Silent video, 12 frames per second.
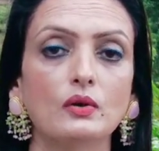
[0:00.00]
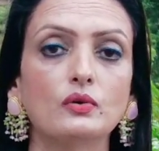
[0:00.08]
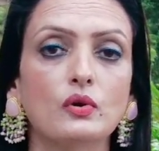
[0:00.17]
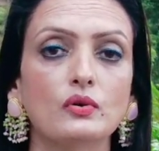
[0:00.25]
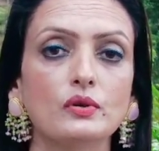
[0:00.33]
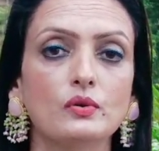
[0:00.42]

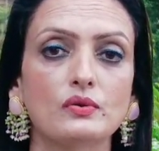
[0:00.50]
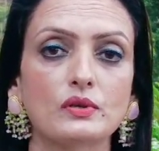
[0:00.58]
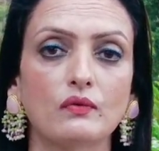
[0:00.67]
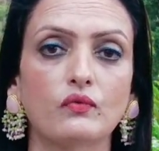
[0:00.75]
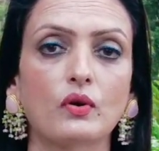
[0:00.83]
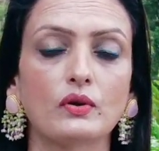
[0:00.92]
Don't use
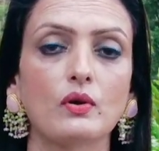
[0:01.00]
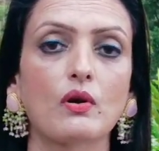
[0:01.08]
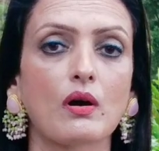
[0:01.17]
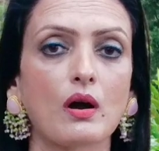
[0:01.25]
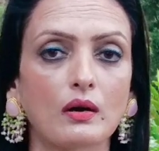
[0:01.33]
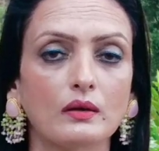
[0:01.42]
it for your
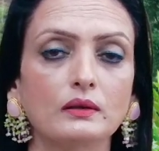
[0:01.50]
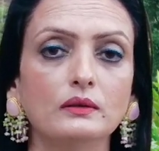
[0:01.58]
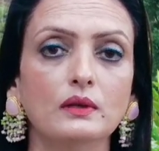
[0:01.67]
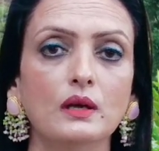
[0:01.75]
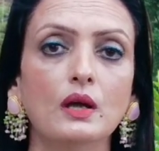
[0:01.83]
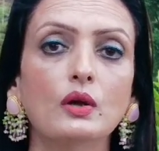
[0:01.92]

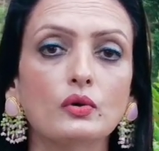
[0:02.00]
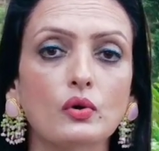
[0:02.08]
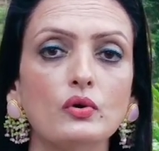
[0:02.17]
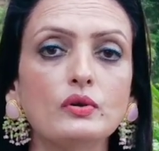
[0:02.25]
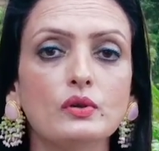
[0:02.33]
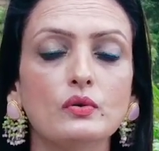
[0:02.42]
carnal.
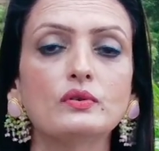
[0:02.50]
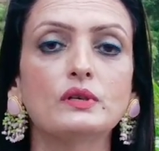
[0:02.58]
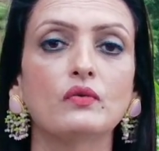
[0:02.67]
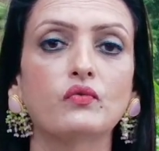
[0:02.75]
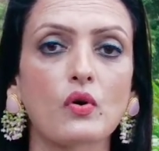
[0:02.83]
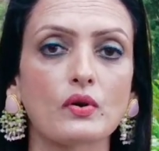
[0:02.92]
Don't use
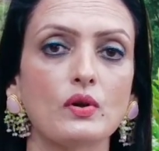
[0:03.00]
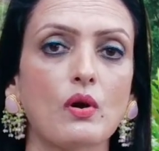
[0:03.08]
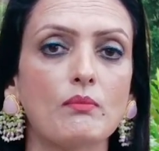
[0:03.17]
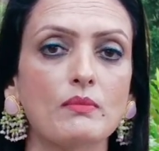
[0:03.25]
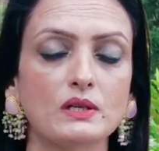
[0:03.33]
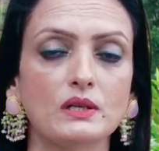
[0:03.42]
it for
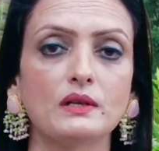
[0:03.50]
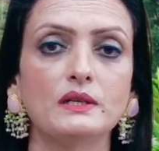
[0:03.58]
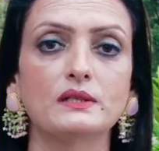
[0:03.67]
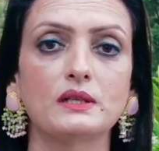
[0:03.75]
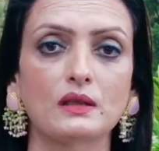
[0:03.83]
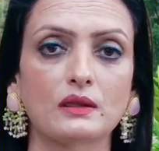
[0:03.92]
your
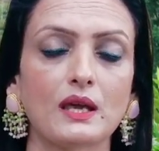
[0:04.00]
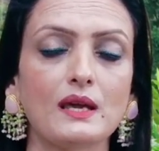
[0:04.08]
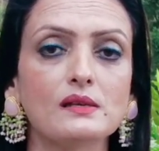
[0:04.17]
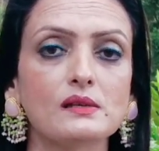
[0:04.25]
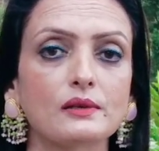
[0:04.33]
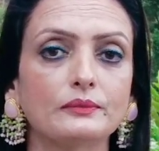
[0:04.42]
materialistic
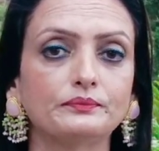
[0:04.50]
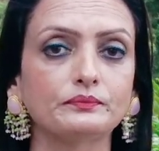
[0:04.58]
things.